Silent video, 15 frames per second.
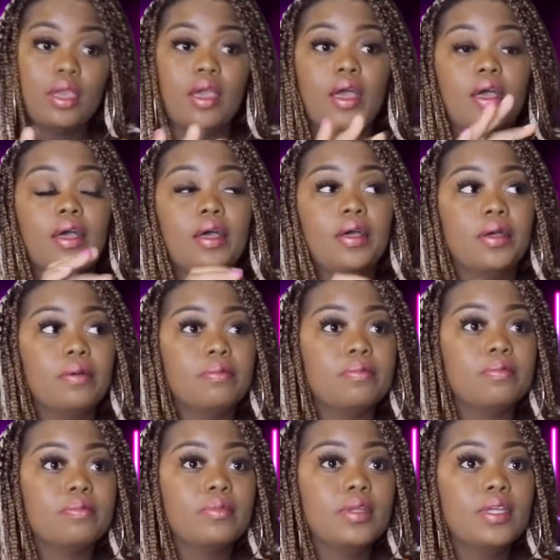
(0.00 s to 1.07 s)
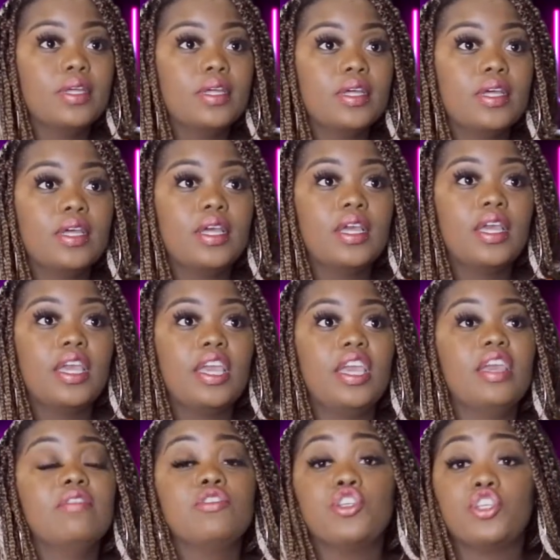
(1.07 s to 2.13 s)

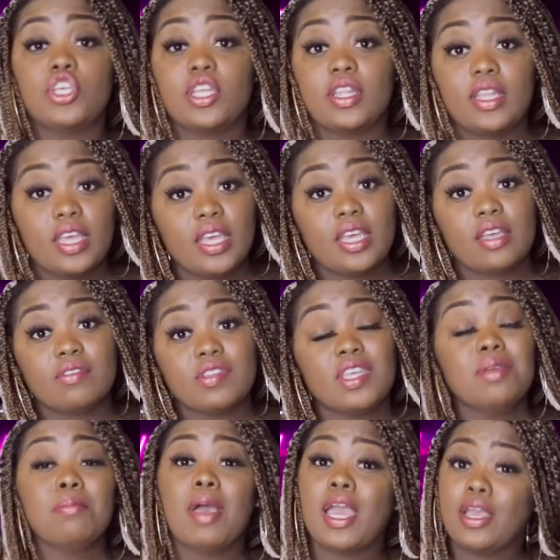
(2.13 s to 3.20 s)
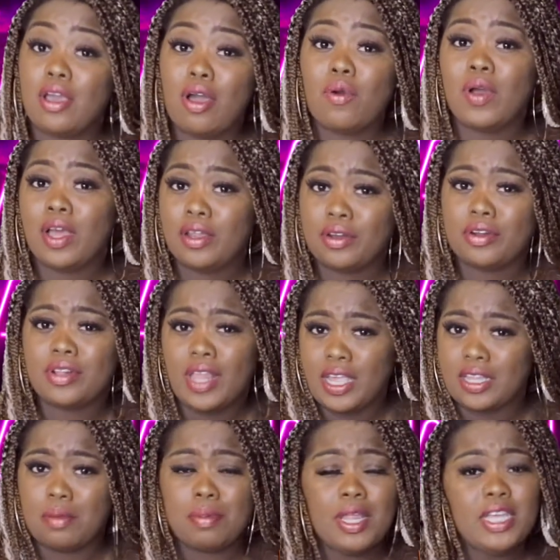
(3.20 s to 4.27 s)
if she leaves, he might go under.
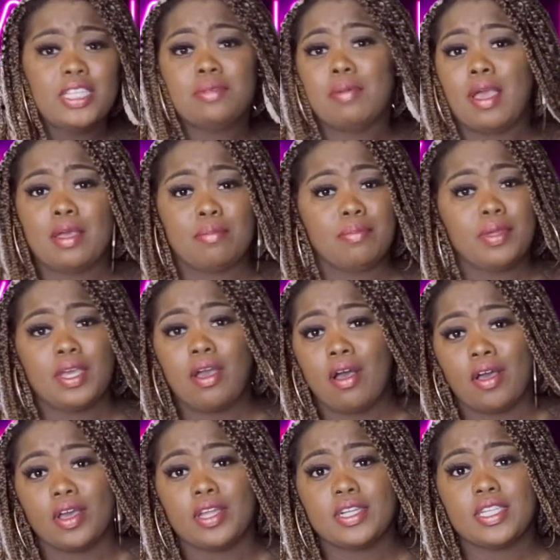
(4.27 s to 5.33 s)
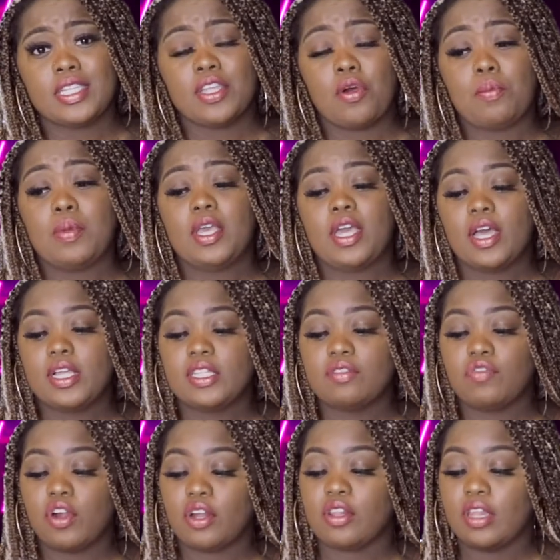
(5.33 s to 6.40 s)
Like, the place might be gone. So because
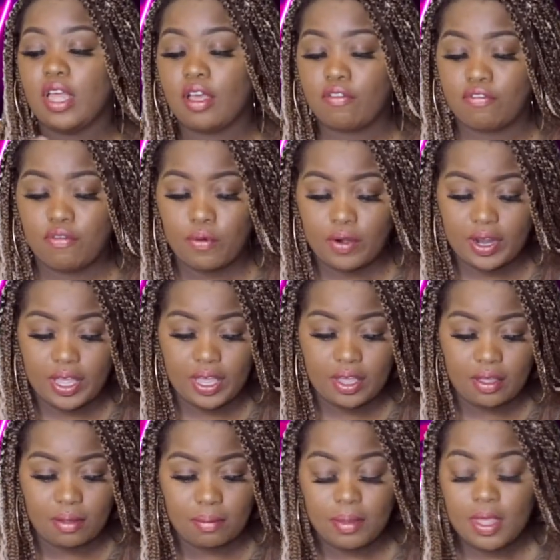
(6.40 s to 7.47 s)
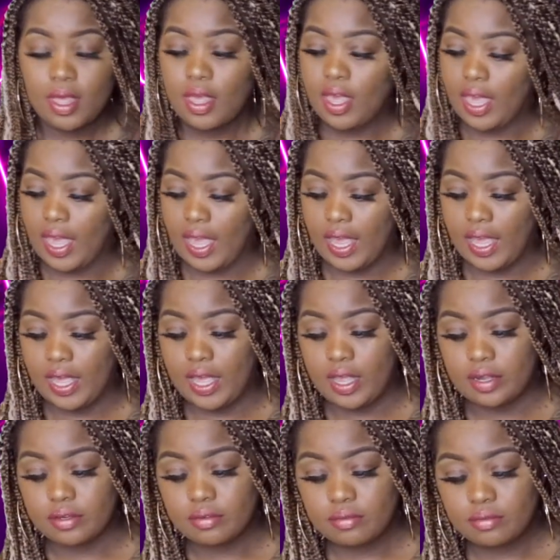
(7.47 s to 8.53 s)
of her love for him
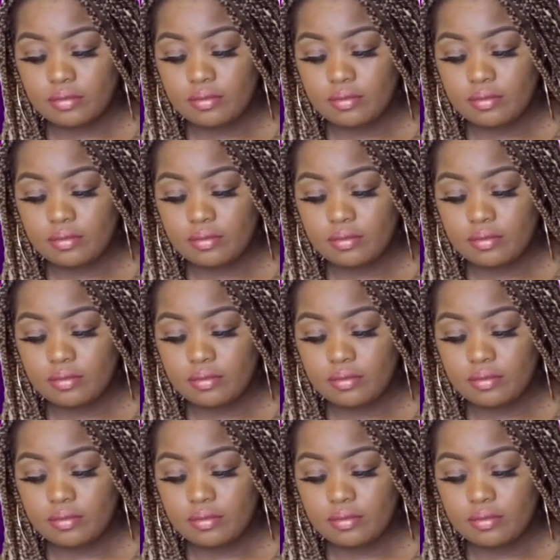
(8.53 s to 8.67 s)
and,